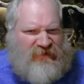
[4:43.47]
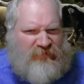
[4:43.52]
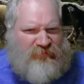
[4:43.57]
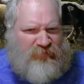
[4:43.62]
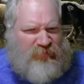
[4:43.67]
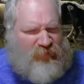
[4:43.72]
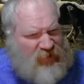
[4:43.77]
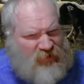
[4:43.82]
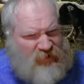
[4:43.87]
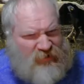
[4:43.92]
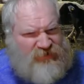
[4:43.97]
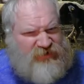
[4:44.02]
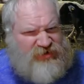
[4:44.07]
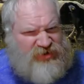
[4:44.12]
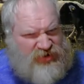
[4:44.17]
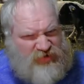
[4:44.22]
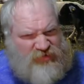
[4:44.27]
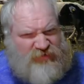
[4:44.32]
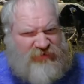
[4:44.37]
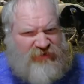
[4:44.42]
Prayer is
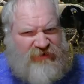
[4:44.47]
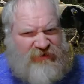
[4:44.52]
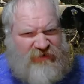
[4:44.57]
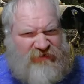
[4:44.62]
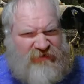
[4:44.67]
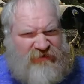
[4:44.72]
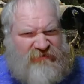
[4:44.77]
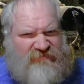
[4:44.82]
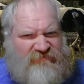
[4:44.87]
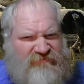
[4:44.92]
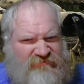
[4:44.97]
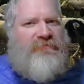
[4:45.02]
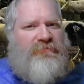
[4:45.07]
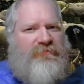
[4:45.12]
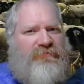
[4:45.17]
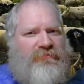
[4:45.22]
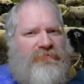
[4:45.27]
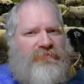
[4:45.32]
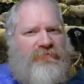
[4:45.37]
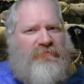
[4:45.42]
useless.
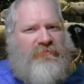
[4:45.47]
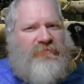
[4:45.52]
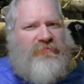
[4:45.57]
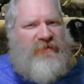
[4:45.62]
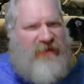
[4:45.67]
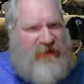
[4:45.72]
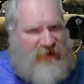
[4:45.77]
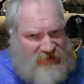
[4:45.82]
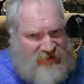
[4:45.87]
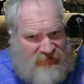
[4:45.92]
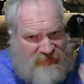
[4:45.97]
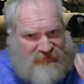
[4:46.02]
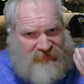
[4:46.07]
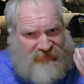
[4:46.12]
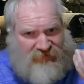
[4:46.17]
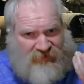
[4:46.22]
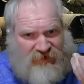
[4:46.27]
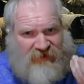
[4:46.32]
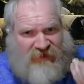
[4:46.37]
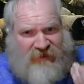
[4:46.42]
Here,
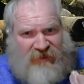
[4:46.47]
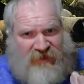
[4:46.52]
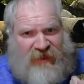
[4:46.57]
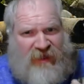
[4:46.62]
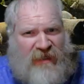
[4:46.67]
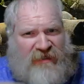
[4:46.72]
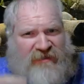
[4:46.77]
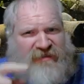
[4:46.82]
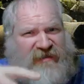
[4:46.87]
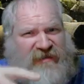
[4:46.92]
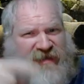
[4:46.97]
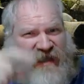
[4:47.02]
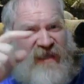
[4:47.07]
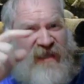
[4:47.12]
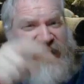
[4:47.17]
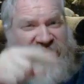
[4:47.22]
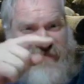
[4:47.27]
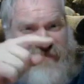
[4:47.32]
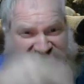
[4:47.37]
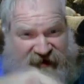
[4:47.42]

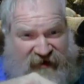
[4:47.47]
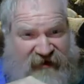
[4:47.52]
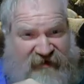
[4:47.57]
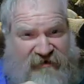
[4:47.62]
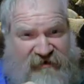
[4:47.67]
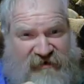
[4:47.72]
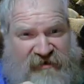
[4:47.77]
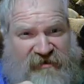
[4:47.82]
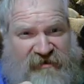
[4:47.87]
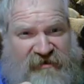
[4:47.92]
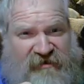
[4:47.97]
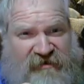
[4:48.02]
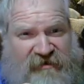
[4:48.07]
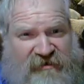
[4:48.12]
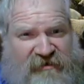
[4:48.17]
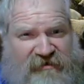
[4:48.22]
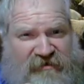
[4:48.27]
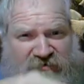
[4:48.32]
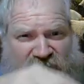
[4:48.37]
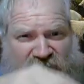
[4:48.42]
take this
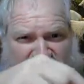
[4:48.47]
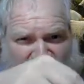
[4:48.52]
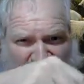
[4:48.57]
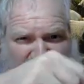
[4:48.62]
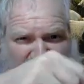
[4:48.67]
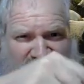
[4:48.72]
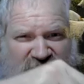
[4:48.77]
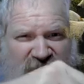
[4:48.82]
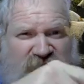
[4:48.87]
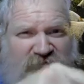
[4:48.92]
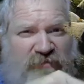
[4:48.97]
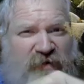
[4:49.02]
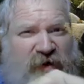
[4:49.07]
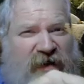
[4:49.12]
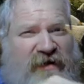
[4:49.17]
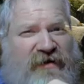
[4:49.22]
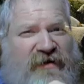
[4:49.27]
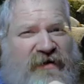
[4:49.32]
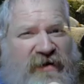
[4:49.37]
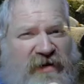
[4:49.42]
and push this
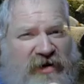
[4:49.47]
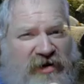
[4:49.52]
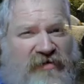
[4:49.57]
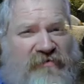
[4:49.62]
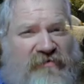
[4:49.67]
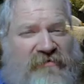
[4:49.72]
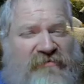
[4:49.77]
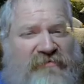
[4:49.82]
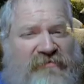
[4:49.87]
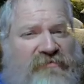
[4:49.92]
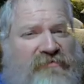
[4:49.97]
button here,